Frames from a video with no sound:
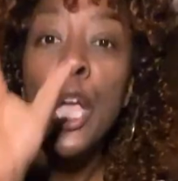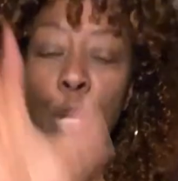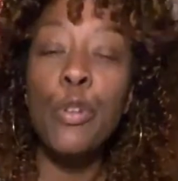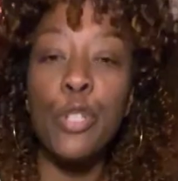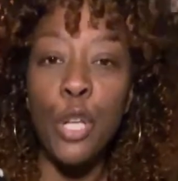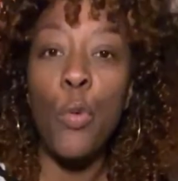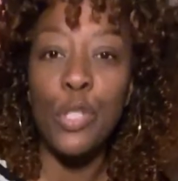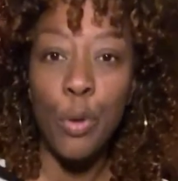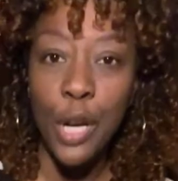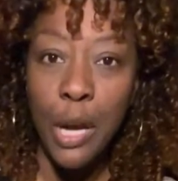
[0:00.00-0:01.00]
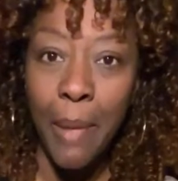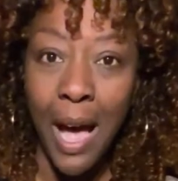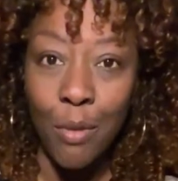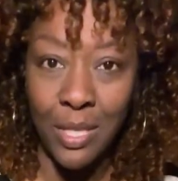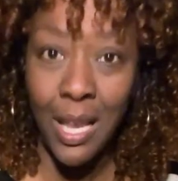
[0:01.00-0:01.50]
You just know what's going to come
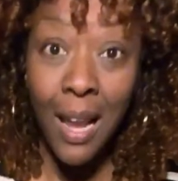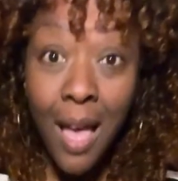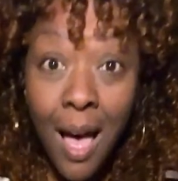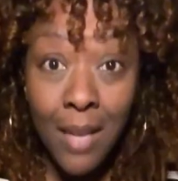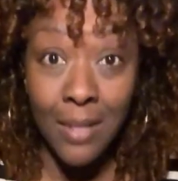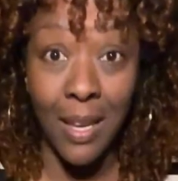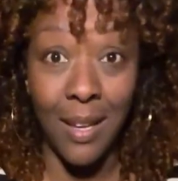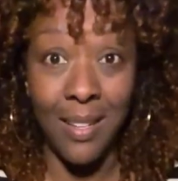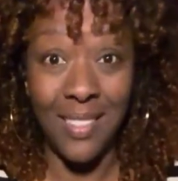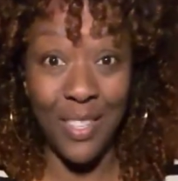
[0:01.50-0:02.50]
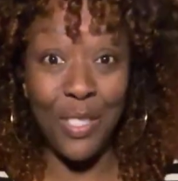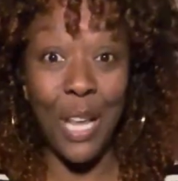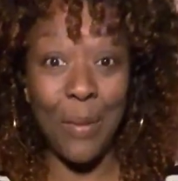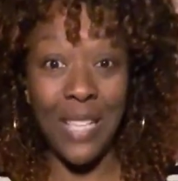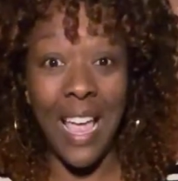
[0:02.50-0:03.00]
out. Selandia. You see
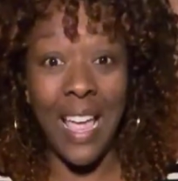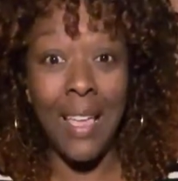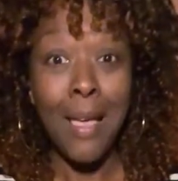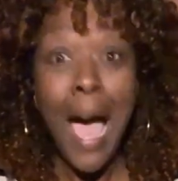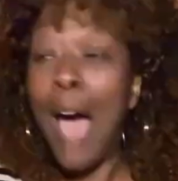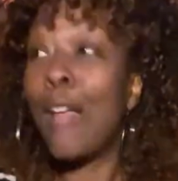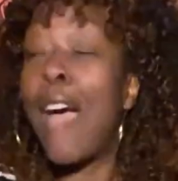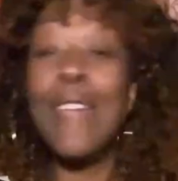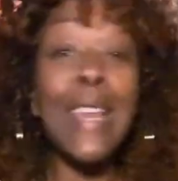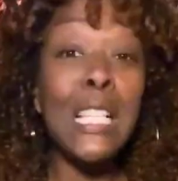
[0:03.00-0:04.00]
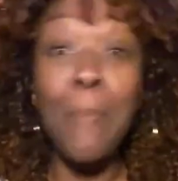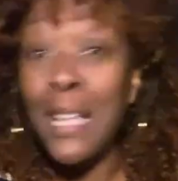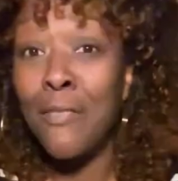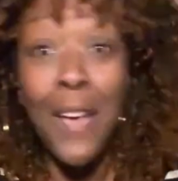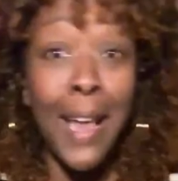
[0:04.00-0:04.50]
what I'm saying? I don't have any
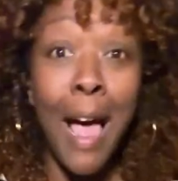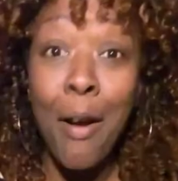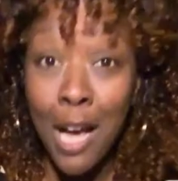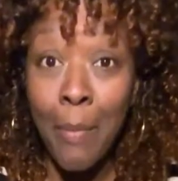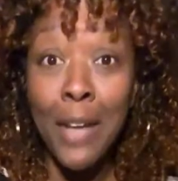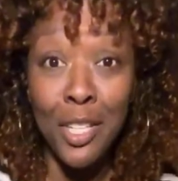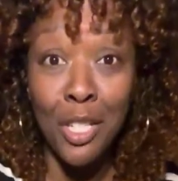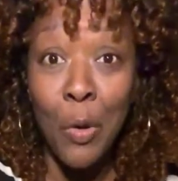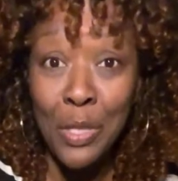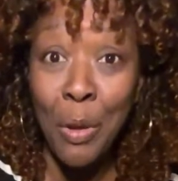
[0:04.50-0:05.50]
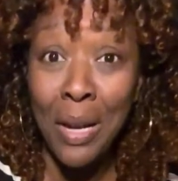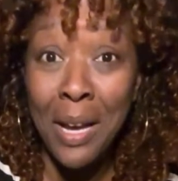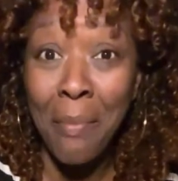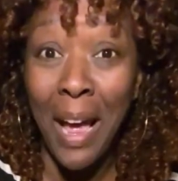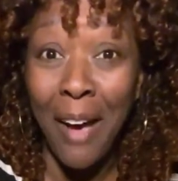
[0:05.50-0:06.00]
specified outcome. I just know what's going to
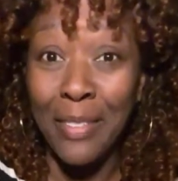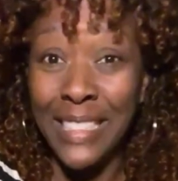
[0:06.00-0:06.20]
come out.